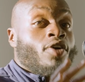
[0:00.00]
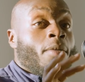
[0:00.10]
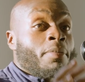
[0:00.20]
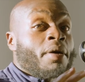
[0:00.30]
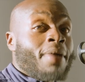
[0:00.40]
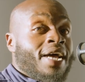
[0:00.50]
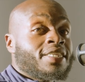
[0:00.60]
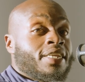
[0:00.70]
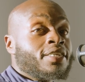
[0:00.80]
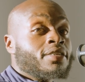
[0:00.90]
wrong. I'm a bit
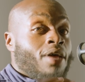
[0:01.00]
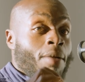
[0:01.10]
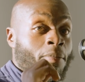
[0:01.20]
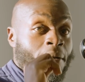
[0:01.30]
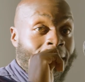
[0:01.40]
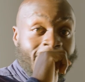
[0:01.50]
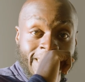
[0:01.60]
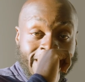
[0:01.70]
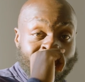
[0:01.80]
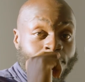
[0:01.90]
biased to this. I'm a bit
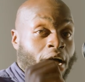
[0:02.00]
biased to this,